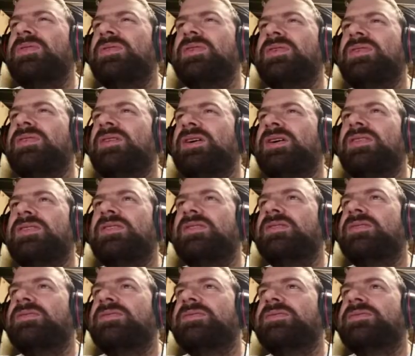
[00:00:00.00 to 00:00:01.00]
like
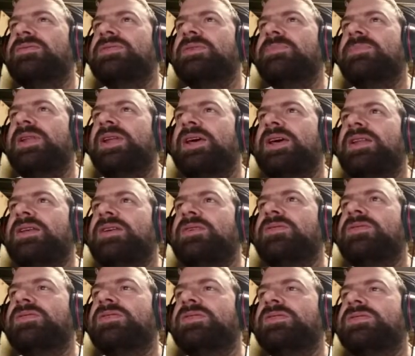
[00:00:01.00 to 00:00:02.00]
some lady who
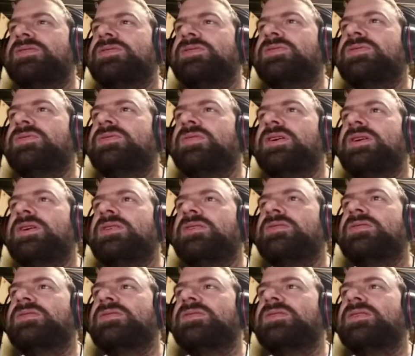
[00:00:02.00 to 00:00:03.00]
teaches you,
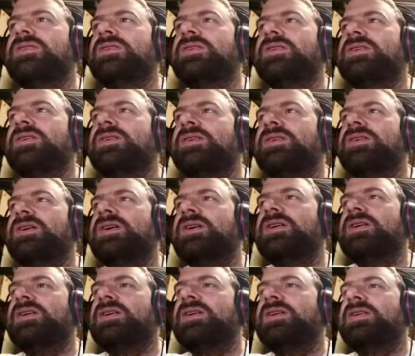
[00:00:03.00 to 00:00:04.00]
and
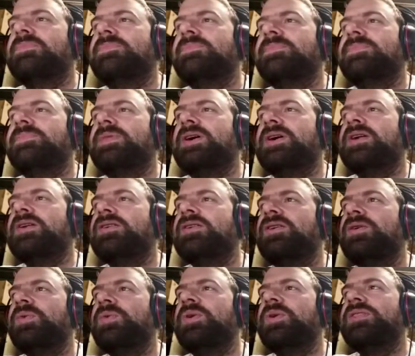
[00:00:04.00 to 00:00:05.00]
I don't
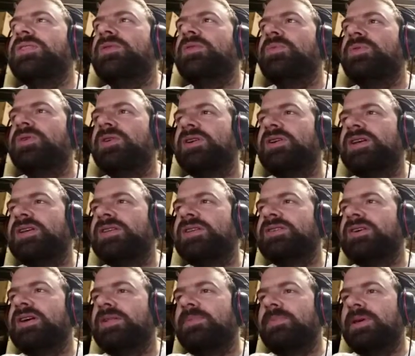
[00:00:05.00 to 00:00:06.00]
know what the word
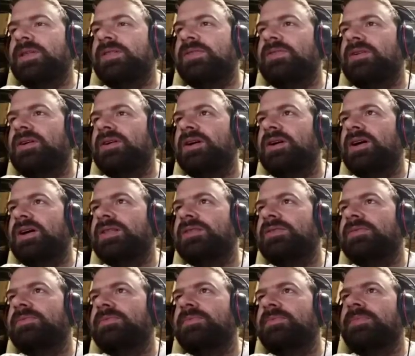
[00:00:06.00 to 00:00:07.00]
detail meant. All right.
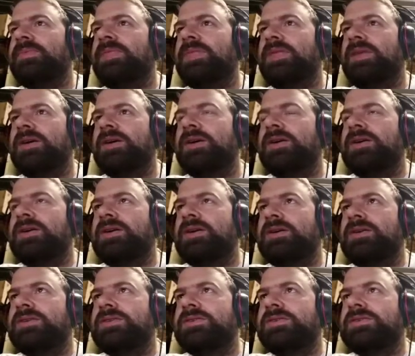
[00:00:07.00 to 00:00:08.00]

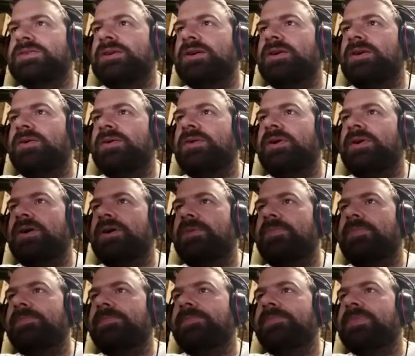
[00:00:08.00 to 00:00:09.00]
So
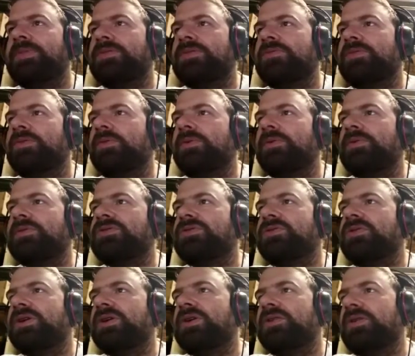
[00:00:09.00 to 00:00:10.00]
so we were
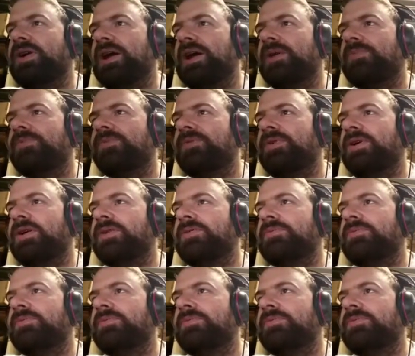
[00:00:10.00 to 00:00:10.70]
drawing crabs, right?